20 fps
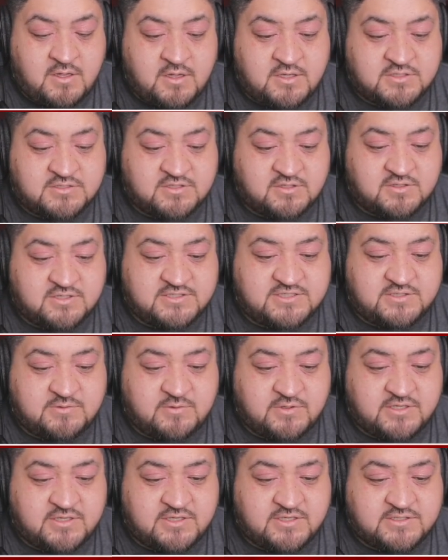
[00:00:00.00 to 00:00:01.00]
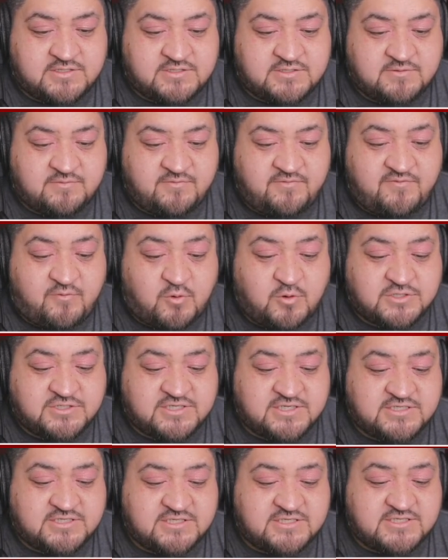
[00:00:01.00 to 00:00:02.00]
So let's see what it does.
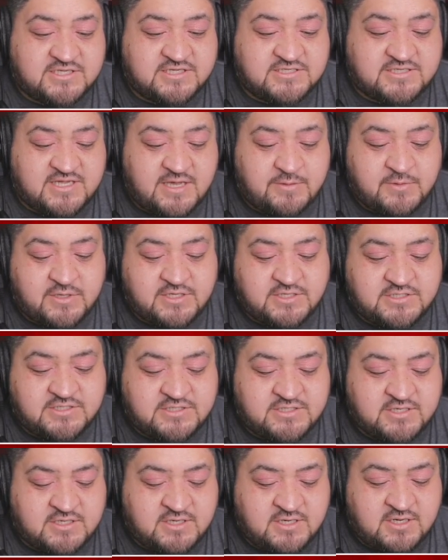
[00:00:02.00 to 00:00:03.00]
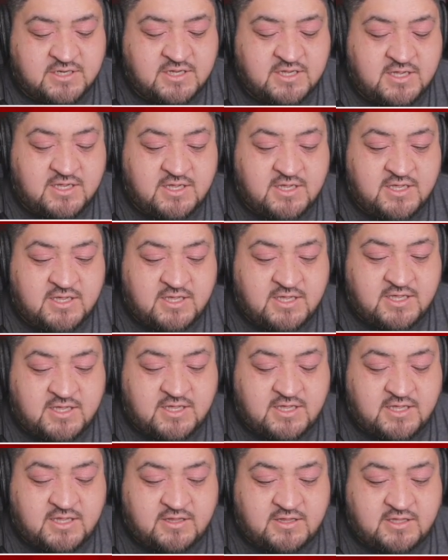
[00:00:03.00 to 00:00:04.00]
466 damage,
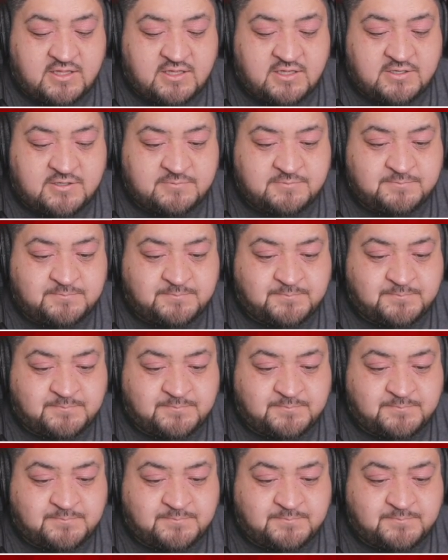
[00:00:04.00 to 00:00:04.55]
and then